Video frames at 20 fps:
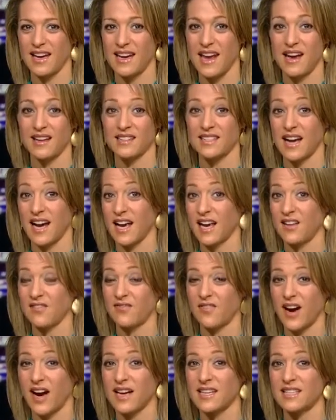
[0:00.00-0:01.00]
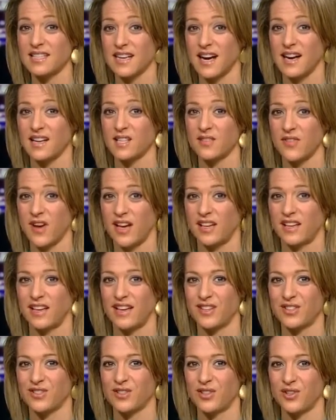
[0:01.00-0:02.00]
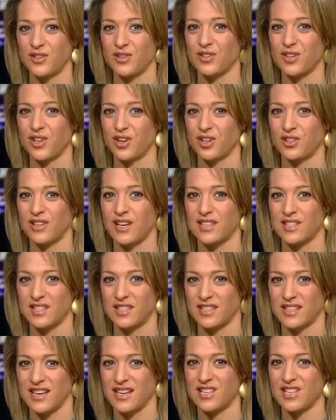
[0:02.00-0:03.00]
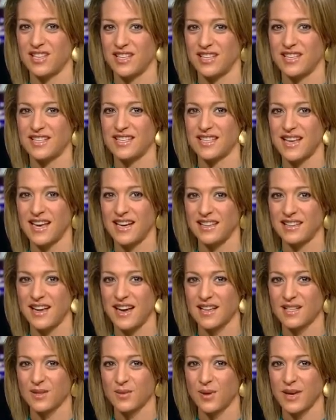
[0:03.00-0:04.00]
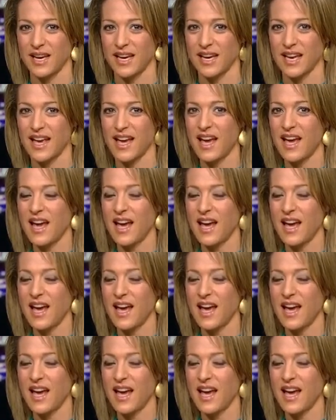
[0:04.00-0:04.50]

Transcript: and now Dianne Feinstein has finally introduced her legislation in the Senate last week.